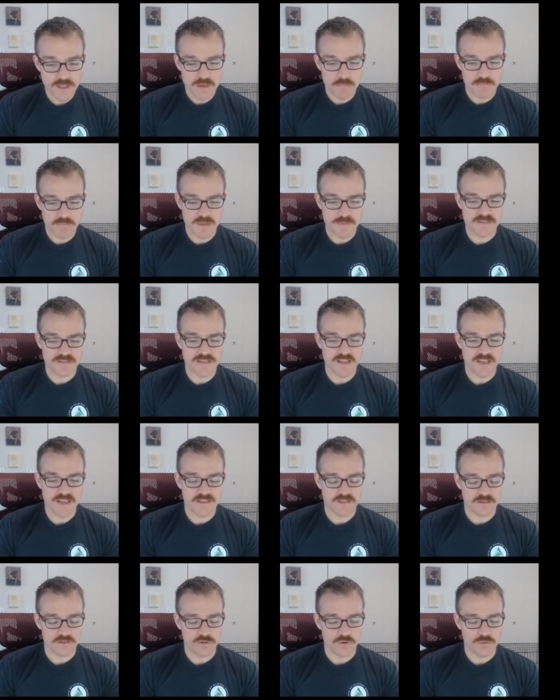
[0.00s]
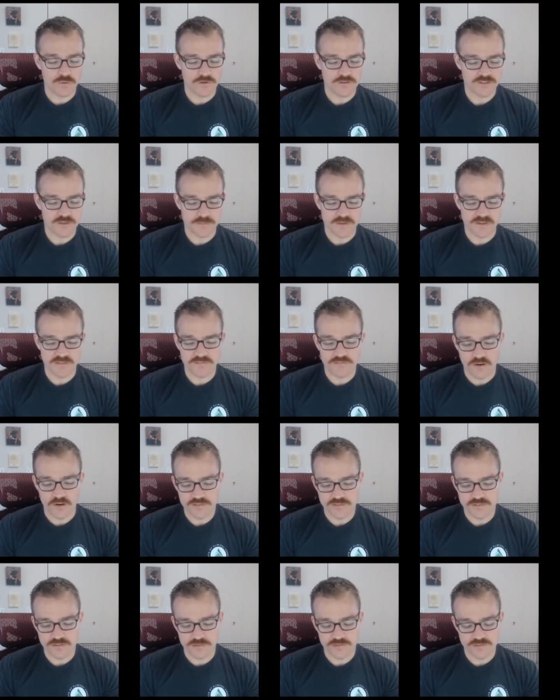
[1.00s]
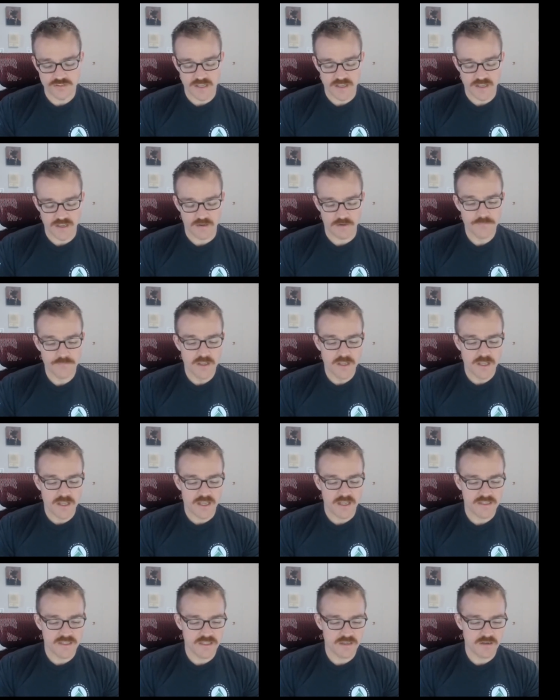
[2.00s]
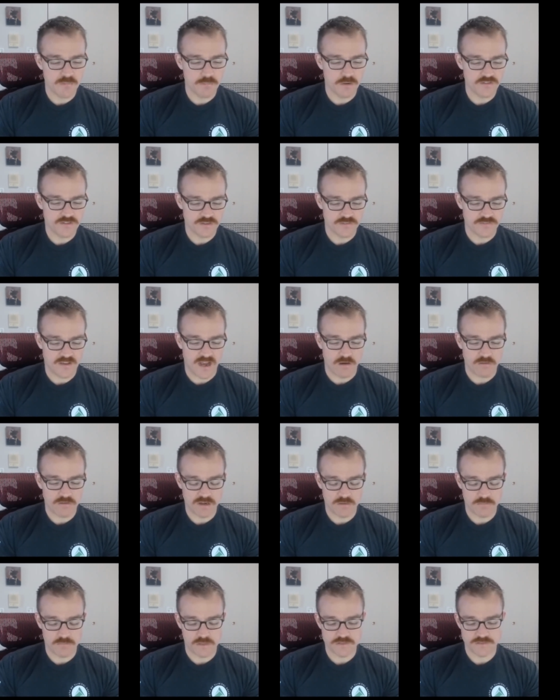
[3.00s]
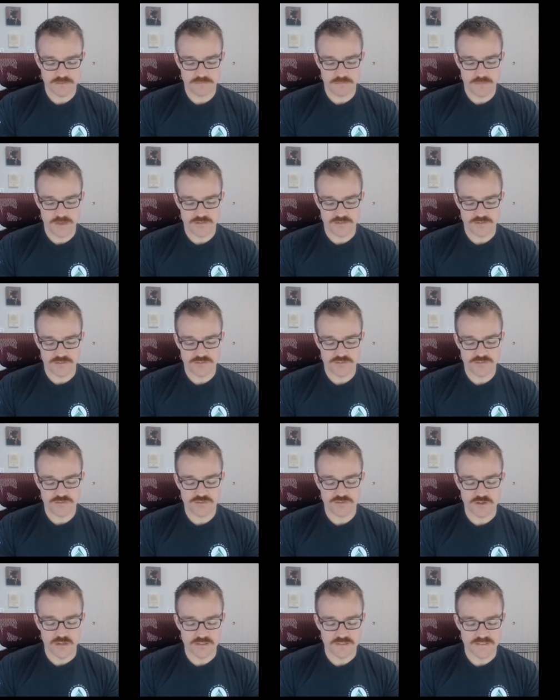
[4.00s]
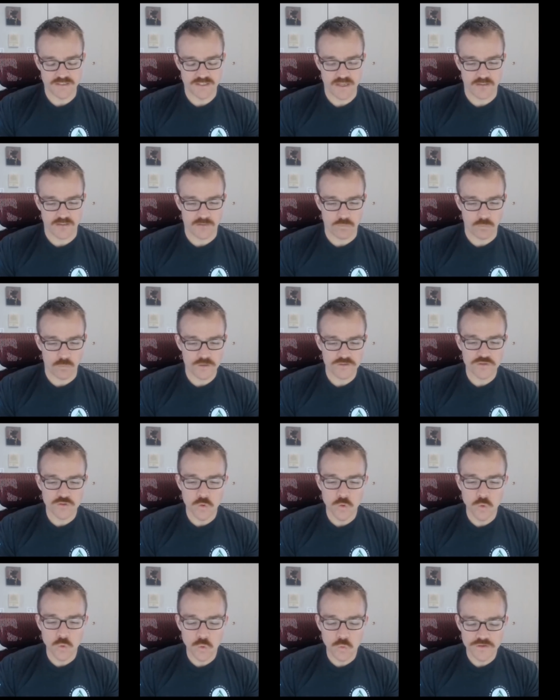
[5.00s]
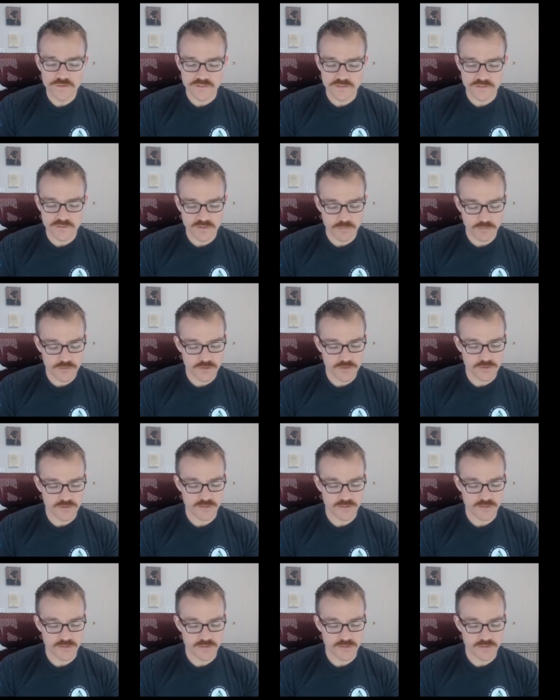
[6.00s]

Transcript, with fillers: maybe take the lower extremity functional scale, and get a bunch of outcome measures strung together. What's cool is it's computer